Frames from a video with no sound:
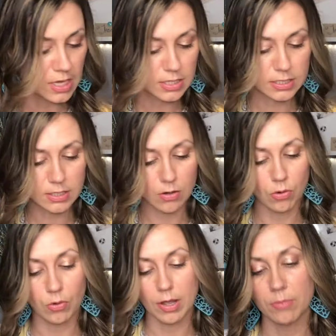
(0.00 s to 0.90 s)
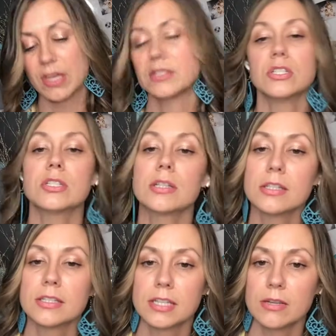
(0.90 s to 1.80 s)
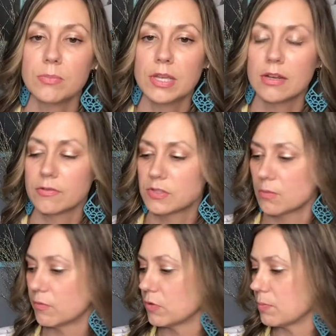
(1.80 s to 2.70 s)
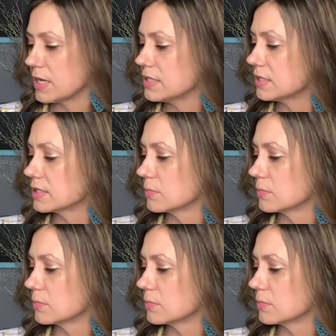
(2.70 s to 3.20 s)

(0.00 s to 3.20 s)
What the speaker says: So that's just a little tidbit of some of the pieces.